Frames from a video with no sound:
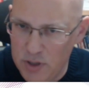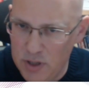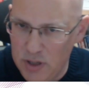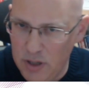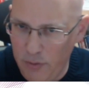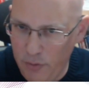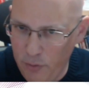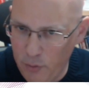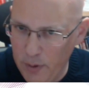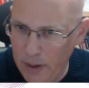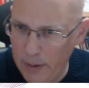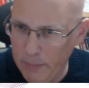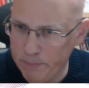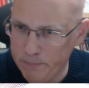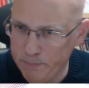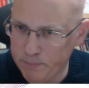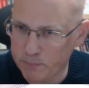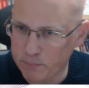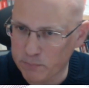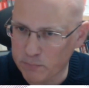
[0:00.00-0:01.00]
d3,
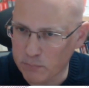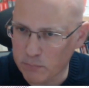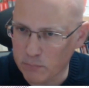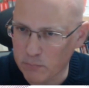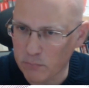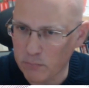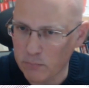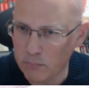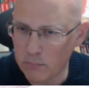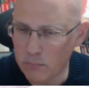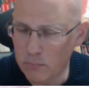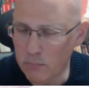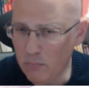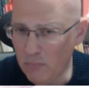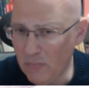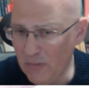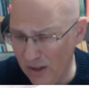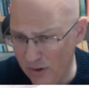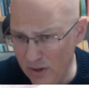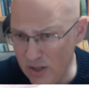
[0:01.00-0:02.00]

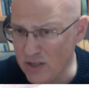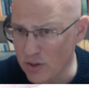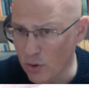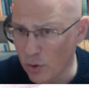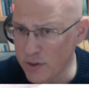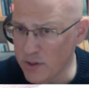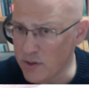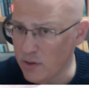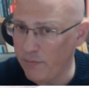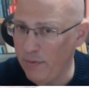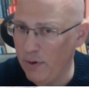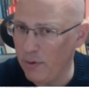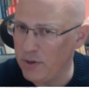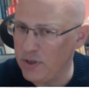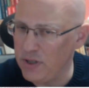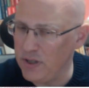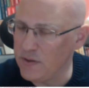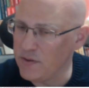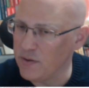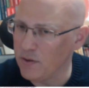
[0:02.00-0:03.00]
and this is also a very
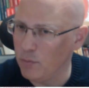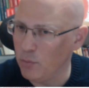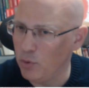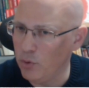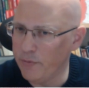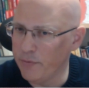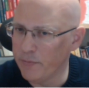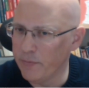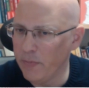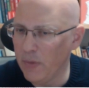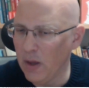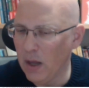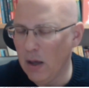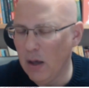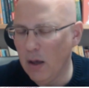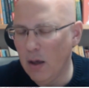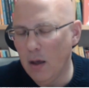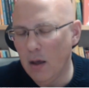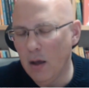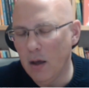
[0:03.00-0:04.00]
decent move,
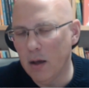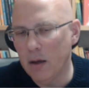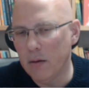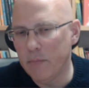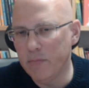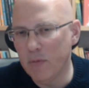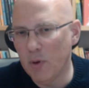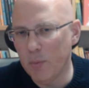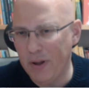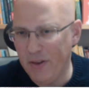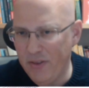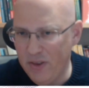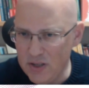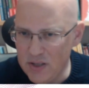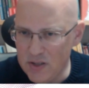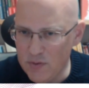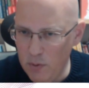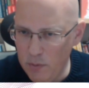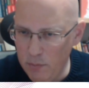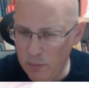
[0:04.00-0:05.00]
but
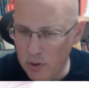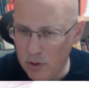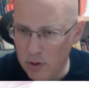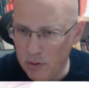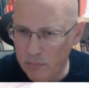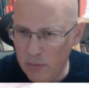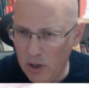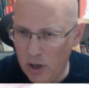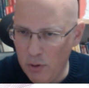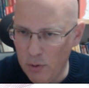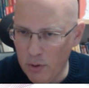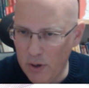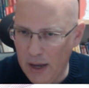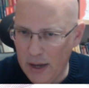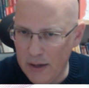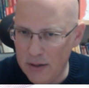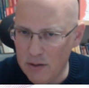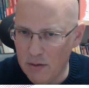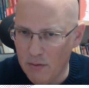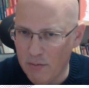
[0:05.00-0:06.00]
this we will look
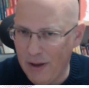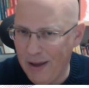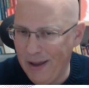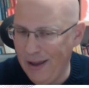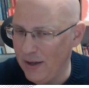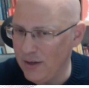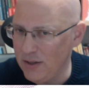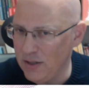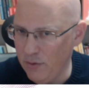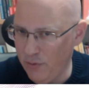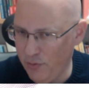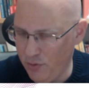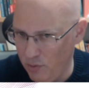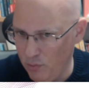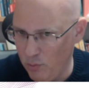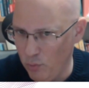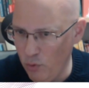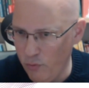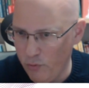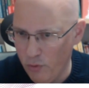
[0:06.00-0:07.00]
at via a different
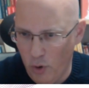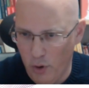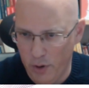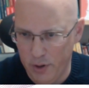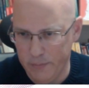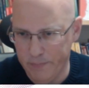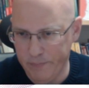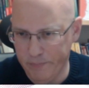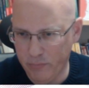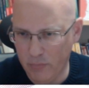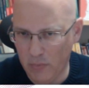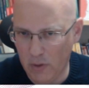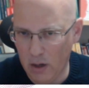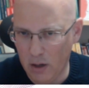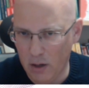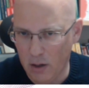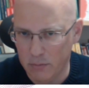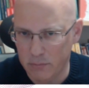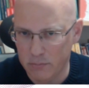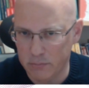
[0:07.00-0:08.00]
move order.
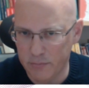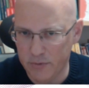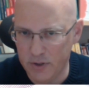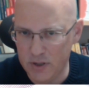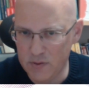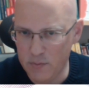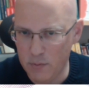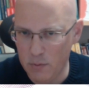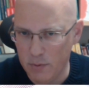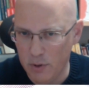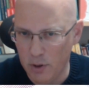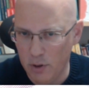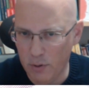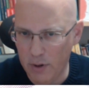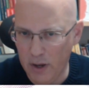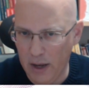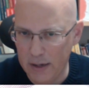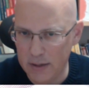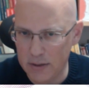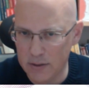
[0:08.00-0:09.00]
This we will look
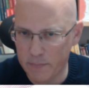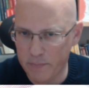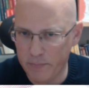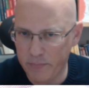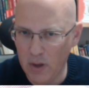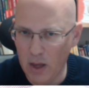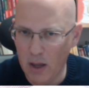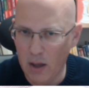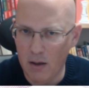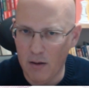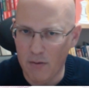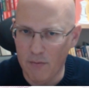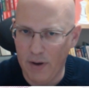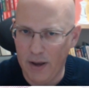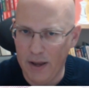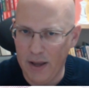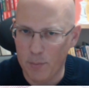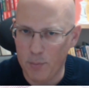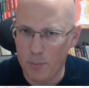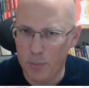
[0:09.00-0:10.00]
at
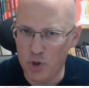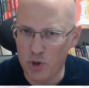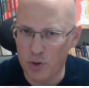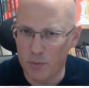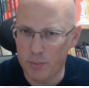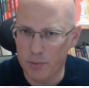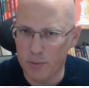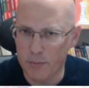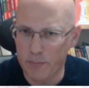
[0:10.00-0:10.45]
via bishop